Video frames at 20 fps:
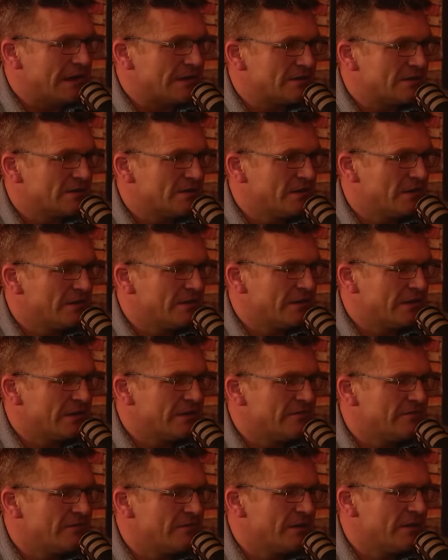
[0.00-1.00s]
and like
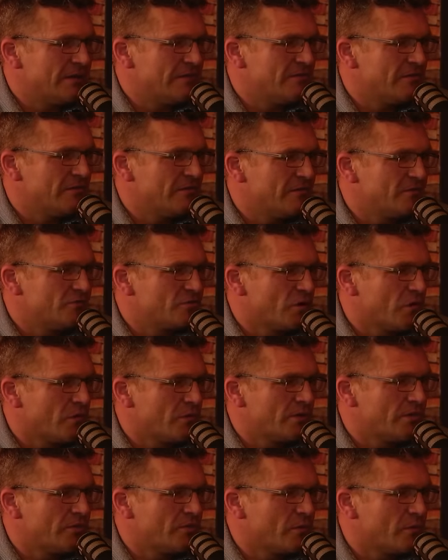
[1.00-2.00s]
even, even you
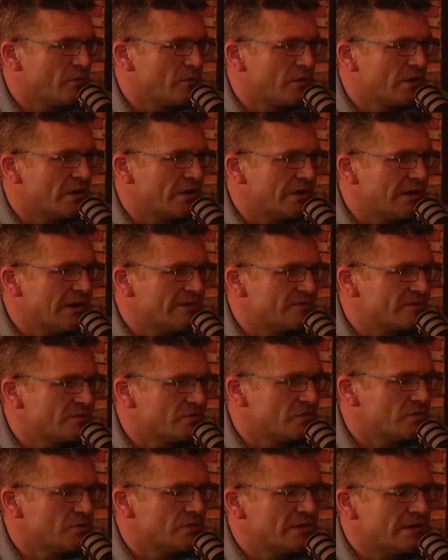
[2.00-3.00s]
know when I left
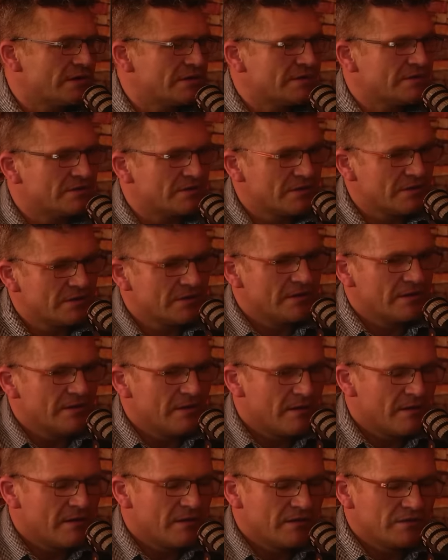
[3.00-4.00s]
school then and
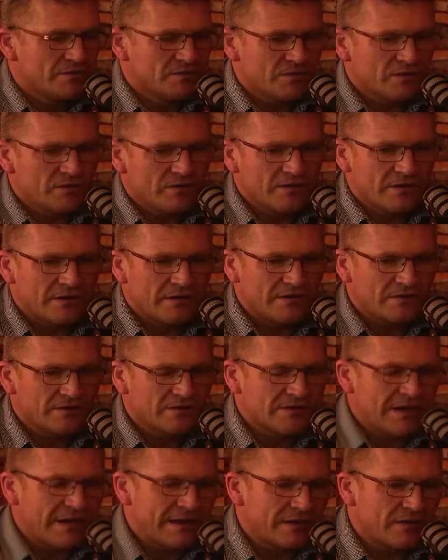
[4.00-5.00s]
you know, and
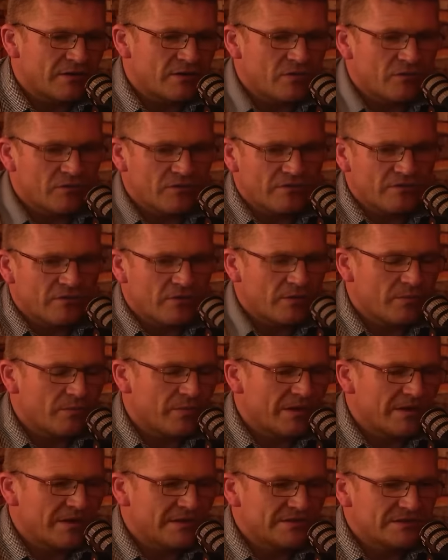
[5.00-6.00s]
just hanging around the fucking
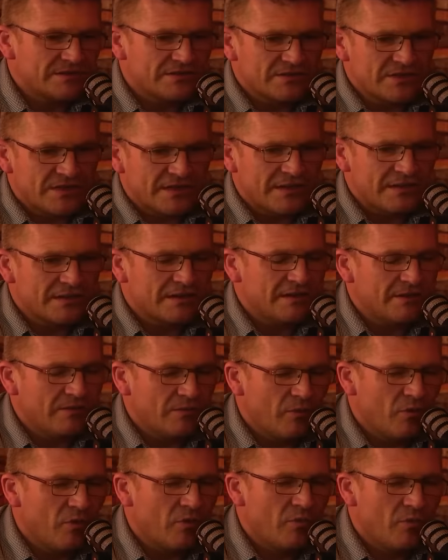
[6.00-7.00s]
place and then getting
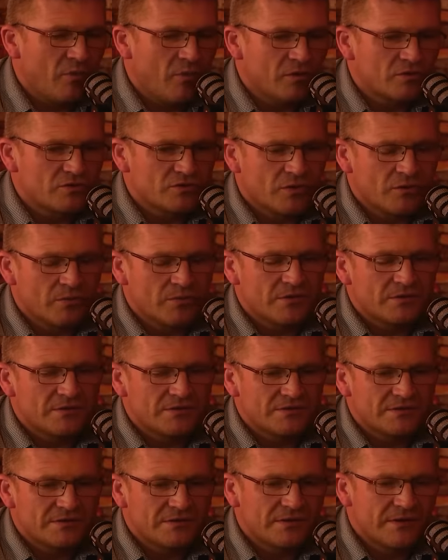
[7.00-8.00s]
into more and more trouble.
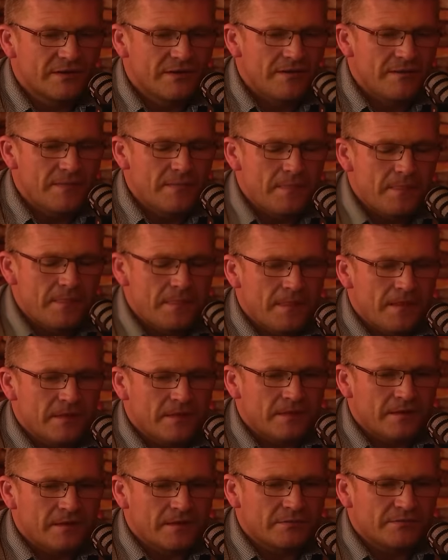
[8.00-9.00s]
And
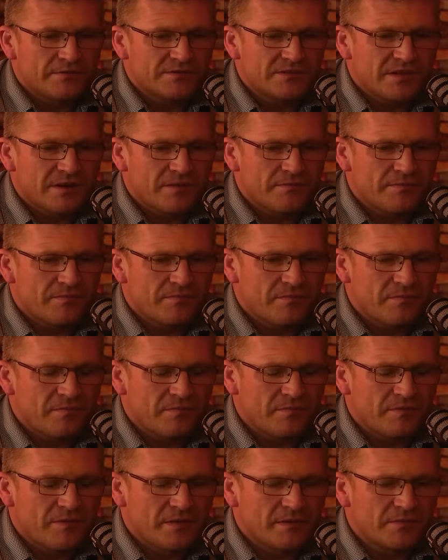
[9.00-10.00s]
it was, um,
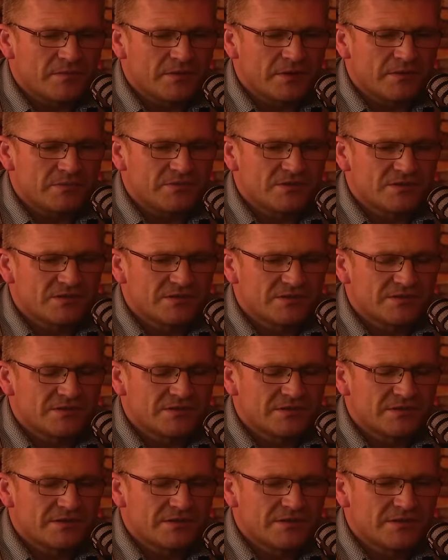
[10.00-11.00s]
it, it was
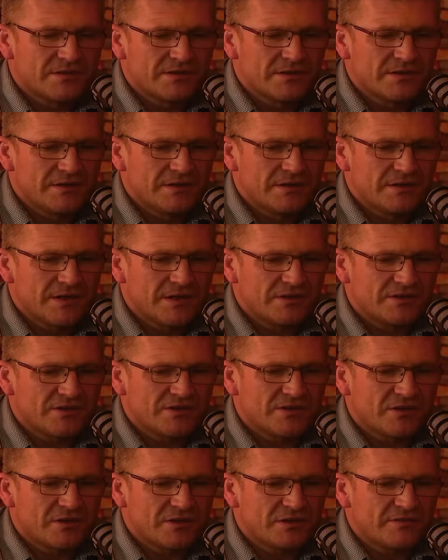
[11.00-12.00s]
just, it
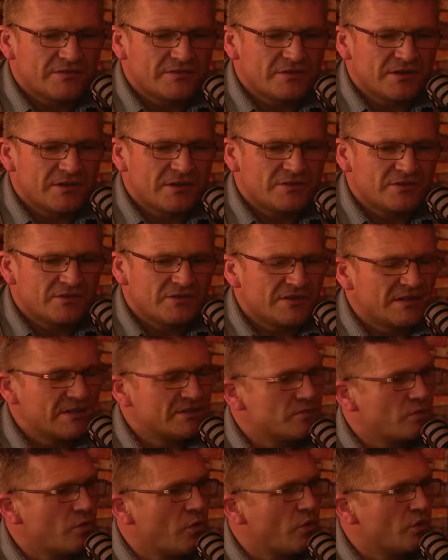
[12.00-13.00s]
just kind of, it just
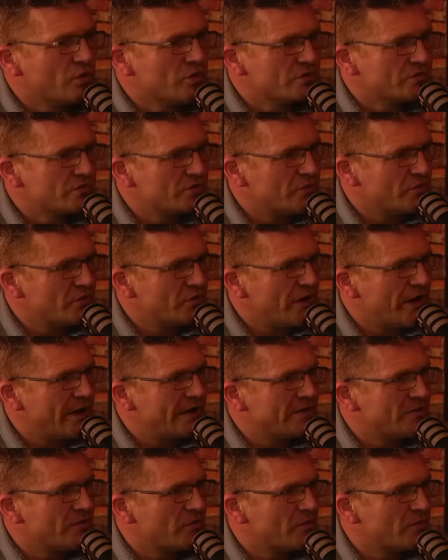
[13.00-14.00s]
gets worse when you're
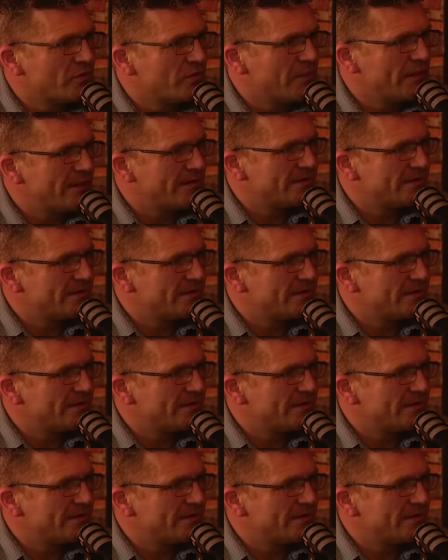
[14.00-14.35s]
hanging around the